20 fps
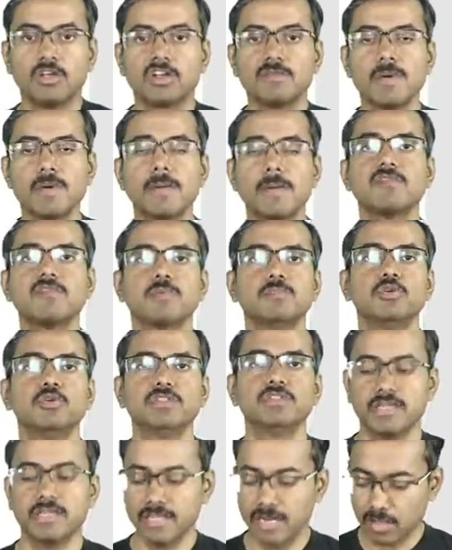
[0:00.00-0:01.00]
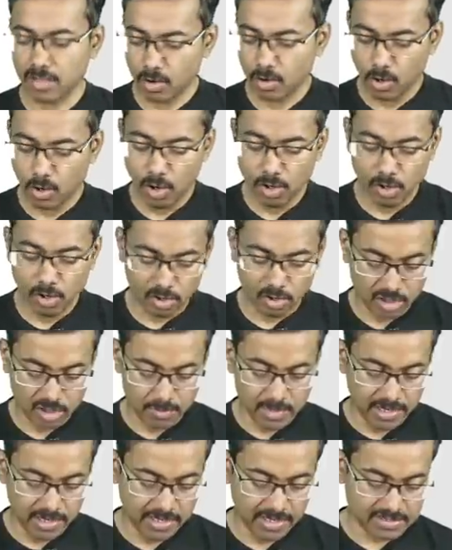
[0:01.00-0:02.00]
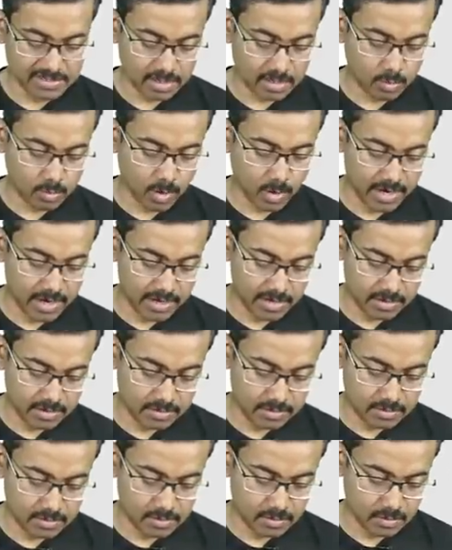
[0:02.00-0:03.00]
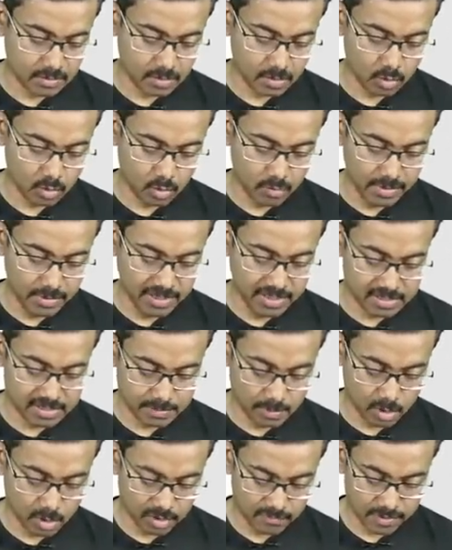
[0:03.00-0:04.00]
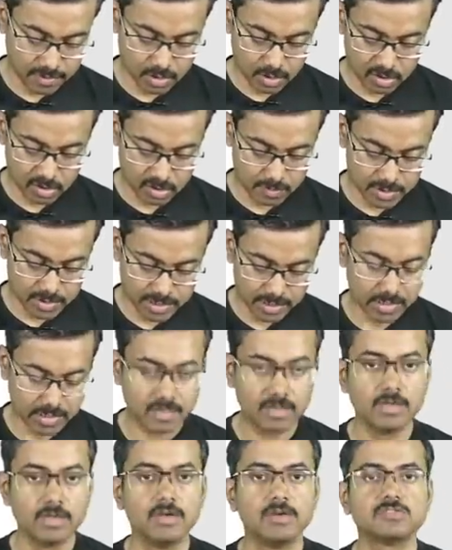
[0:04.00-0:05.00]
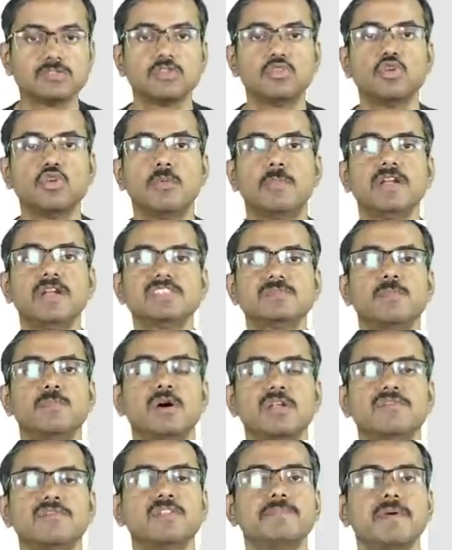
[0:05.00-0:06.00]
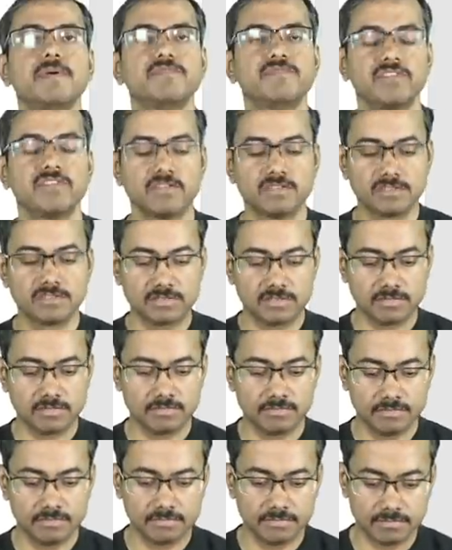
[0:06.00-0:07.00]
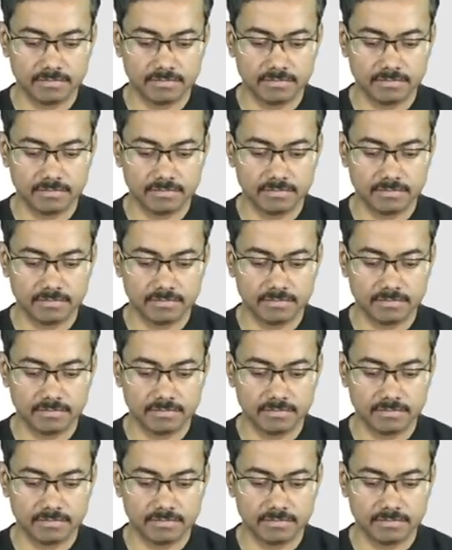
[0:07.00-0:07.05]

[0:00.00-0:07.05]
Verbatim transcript: Now remember one more thing, that all autoimmunity is acquired. Nobody is born with autoimmunity. So nobody is born with pemphigus.